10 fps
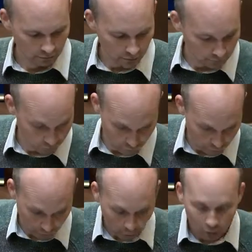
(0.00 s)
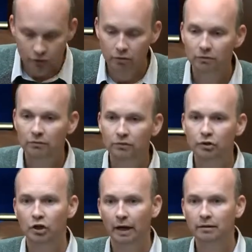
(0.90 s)
The, the polls
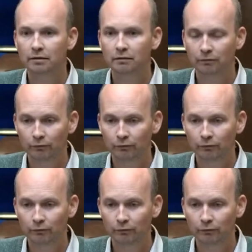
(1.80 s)
suggest